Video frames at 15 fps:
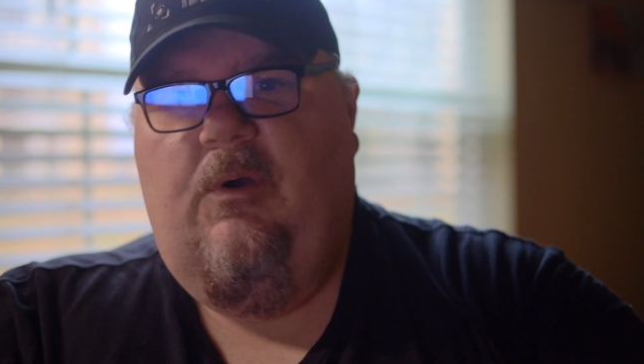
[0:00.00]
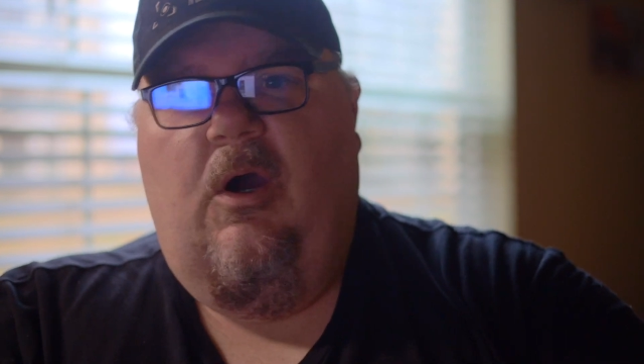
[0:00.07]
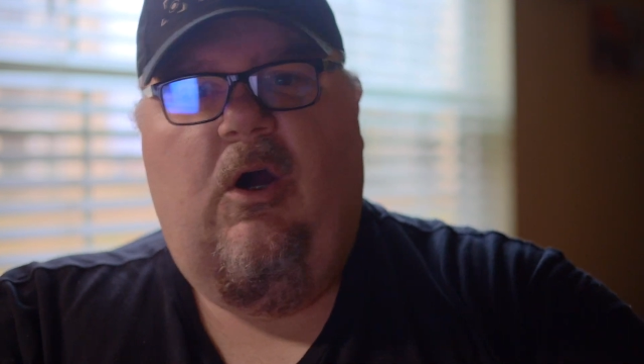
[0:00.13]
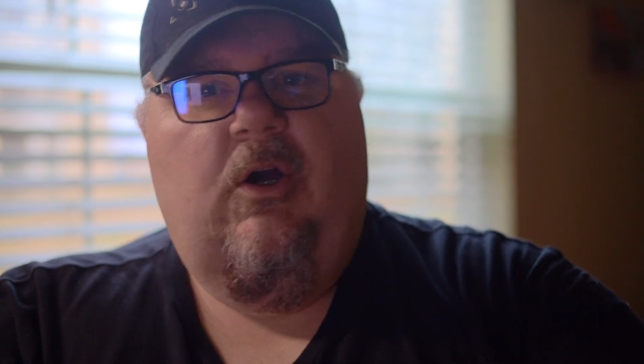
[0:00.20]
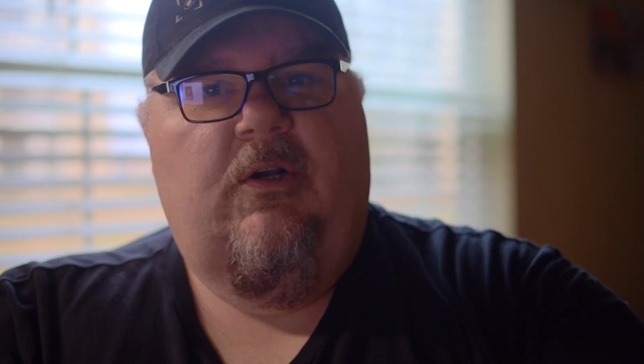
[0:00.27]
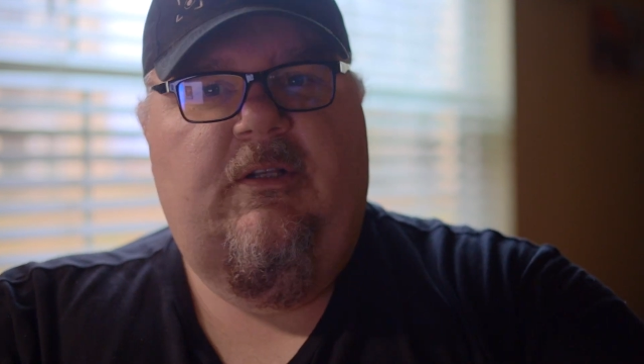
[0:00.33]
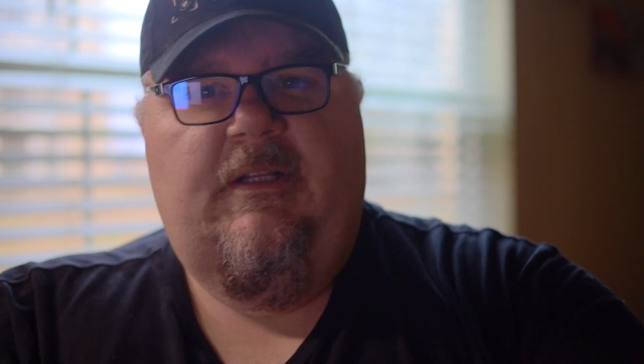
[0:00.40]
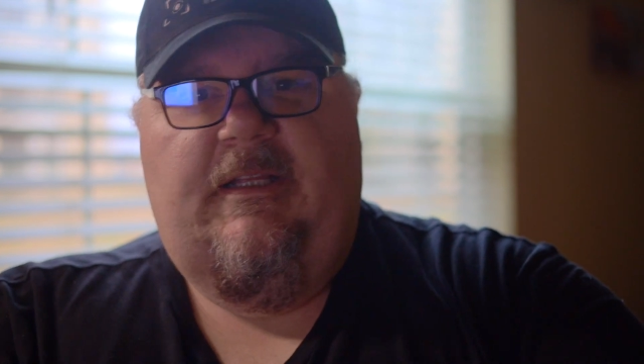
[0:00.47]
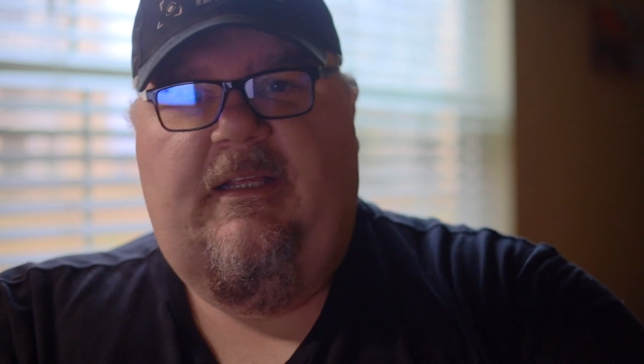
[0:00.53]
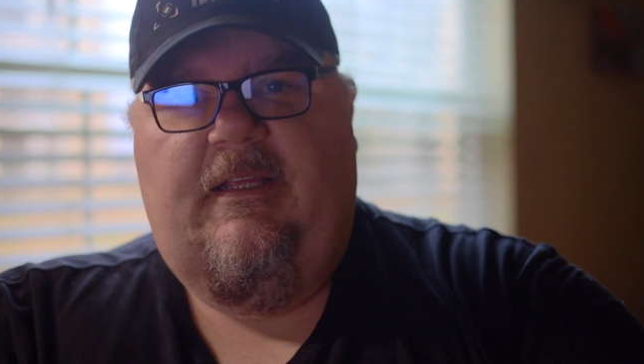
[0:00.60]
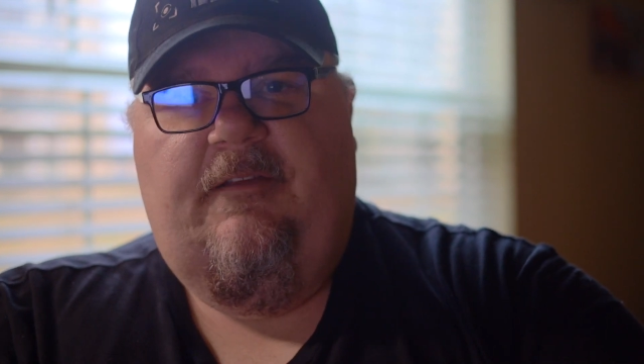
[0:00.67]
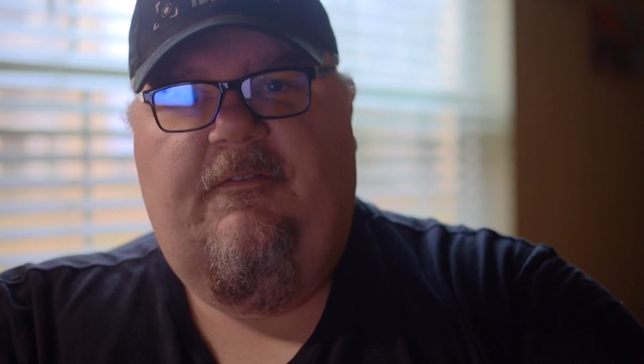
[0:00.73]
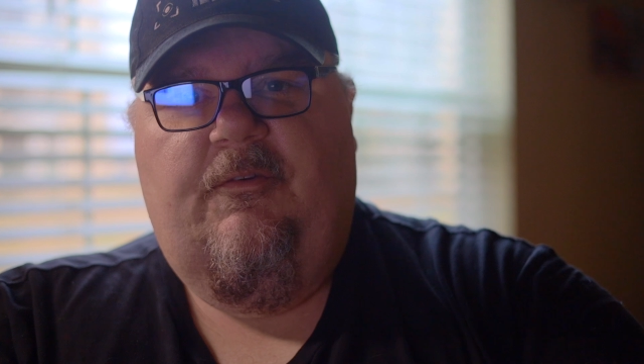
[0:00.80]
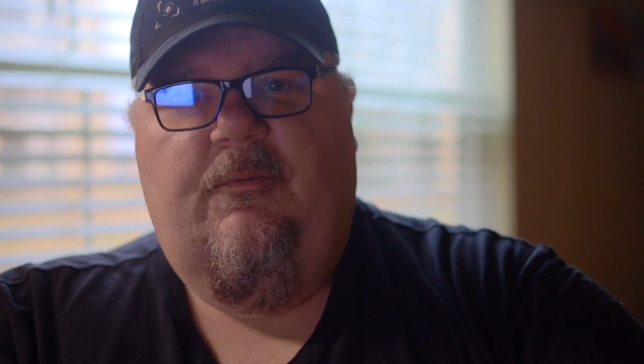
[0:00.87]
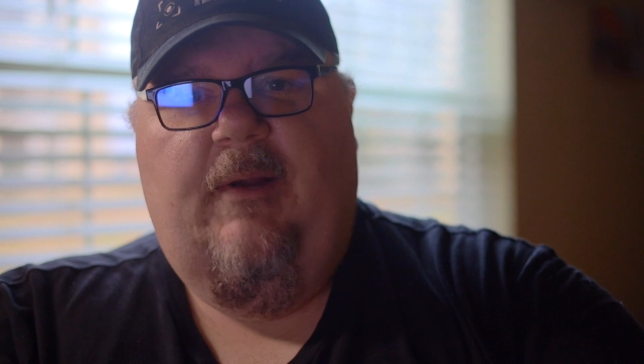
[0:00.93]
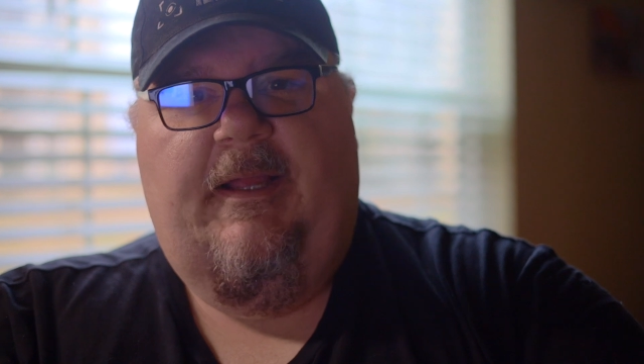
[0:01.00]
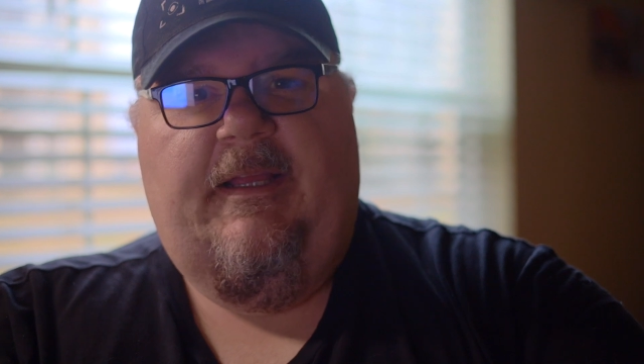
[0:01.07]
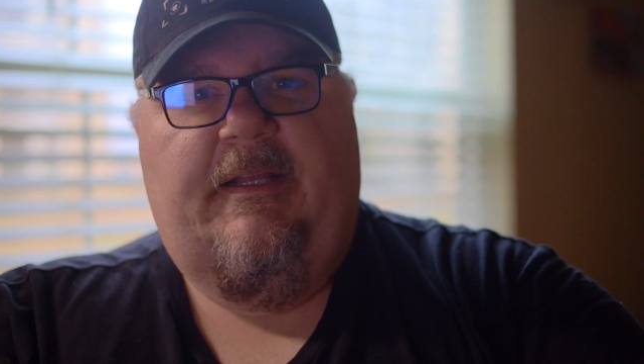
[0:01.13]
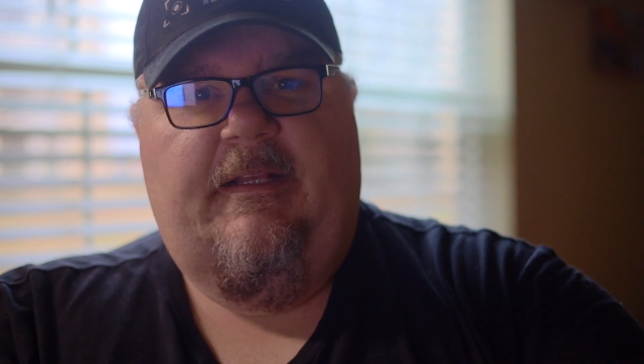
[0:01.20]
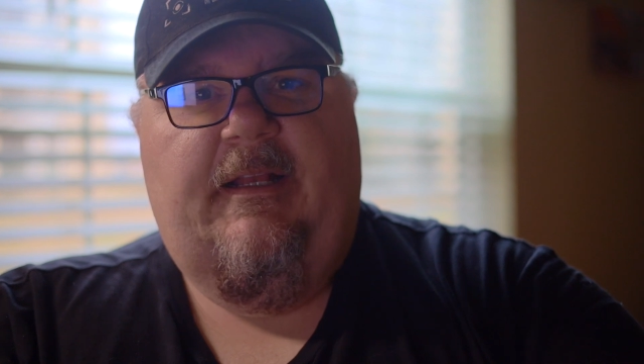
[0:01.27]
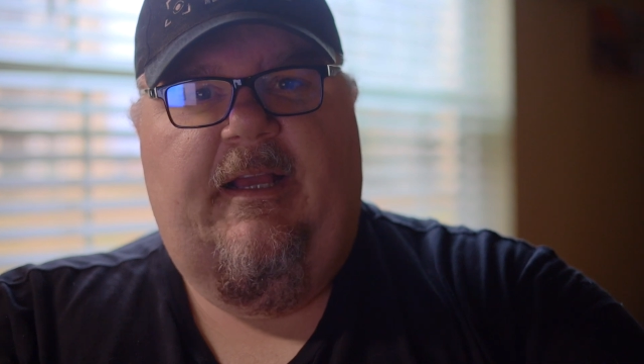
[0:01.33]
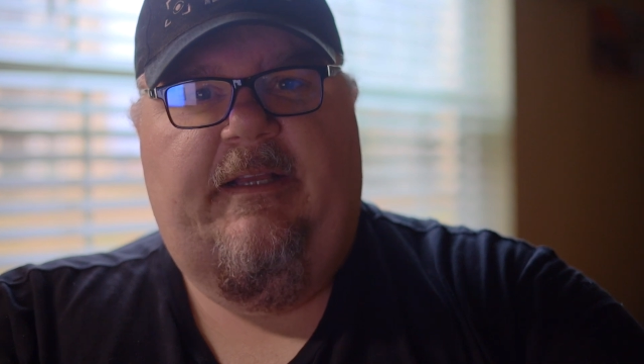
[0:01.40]
hardly even
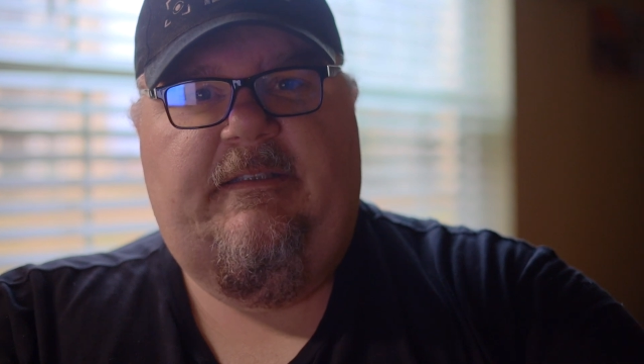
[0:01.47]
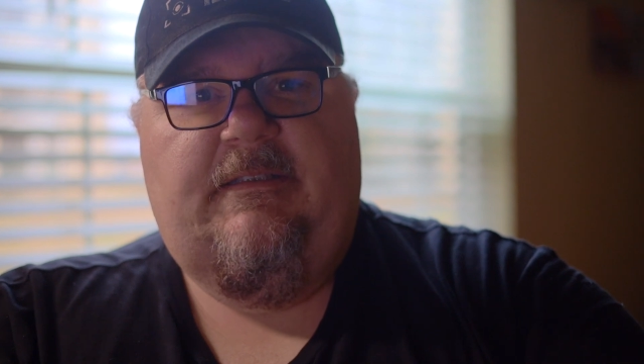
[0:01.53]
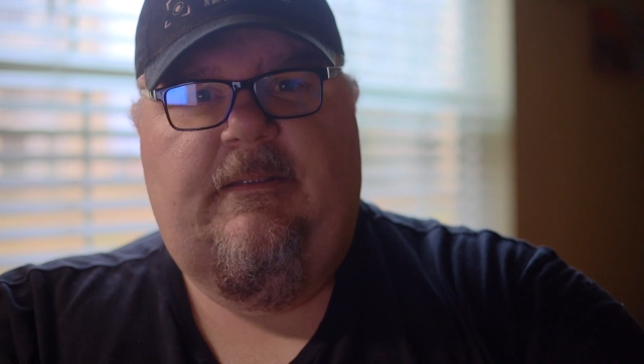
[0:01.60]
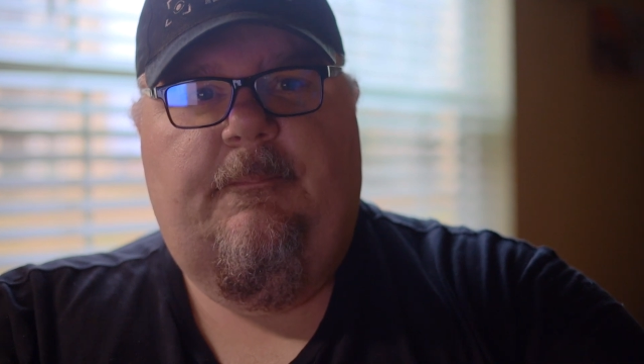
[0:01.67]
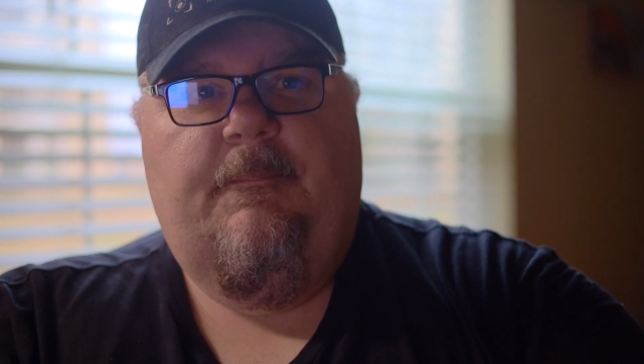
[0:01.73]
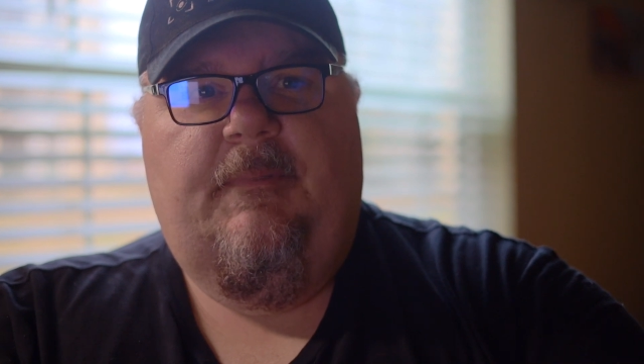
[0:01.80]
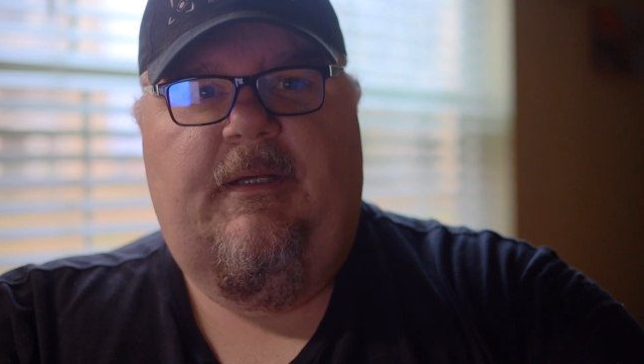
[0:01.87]
recognize it.